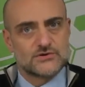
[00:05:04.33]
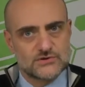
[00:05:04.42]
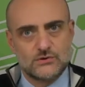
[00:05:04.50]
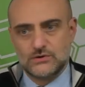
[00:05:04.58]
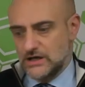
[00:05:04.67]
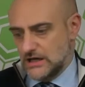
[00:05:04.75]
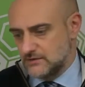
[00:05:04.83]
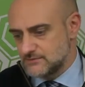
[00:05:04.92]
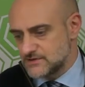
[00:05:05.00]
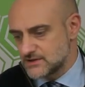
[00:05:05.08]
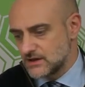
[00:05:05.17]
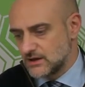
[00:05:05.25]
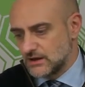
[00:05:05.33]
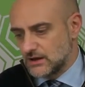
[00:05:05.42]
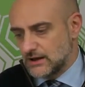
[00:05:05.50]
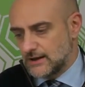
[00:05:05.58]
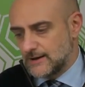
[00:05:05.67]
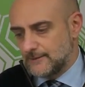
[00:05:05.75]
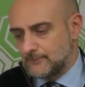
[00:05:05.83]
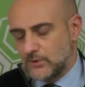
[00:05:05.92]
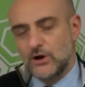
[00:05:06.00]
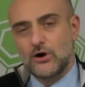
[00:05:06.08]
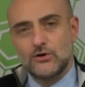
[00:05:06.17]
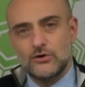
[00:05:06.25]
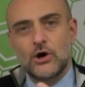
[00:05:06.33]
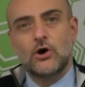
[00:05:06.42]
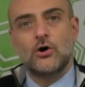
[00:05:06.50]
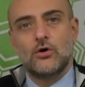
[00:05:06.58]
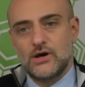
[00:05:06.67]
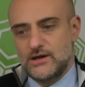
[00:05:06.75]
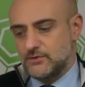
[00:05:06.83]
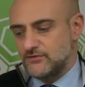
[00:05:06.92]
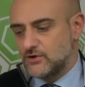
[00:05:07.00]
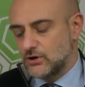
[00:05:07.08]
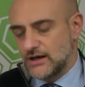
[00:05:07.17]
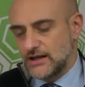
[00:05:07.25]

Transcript: all games. But not only, we've got